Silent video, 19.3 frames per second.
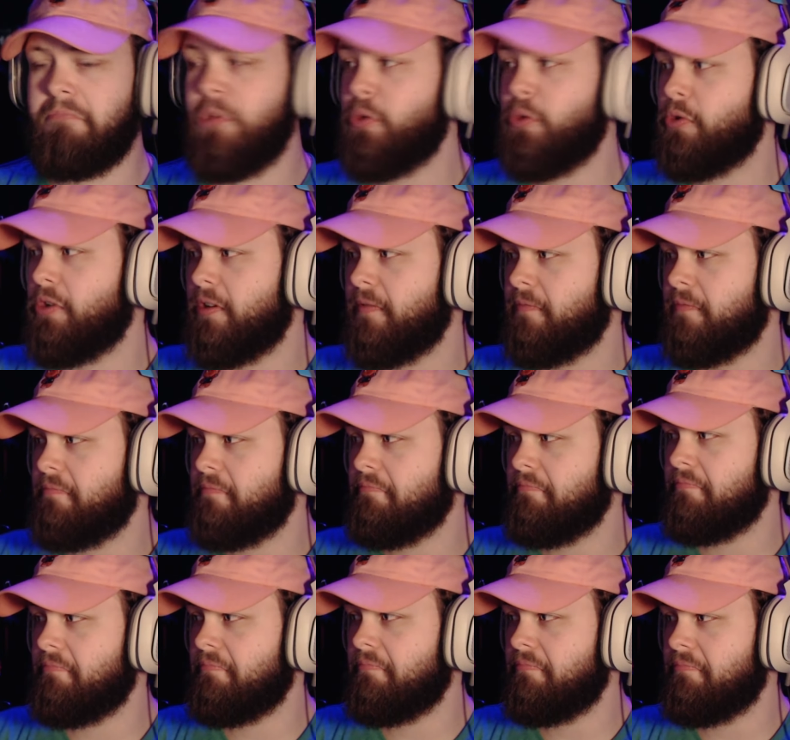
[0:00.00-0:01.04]
You could have.
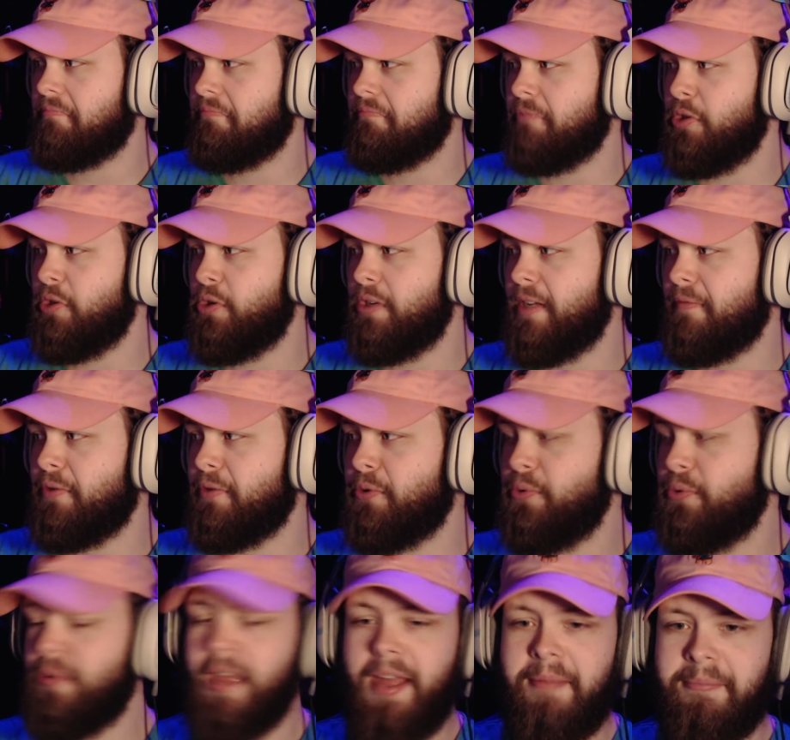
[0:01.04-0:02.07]
You didn't have to
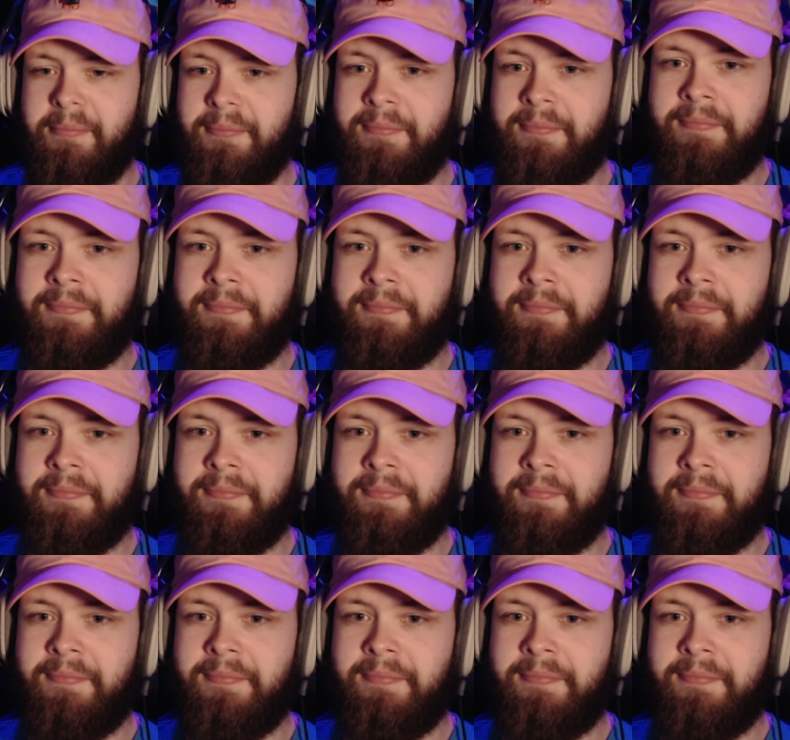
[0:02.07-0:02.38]
do that.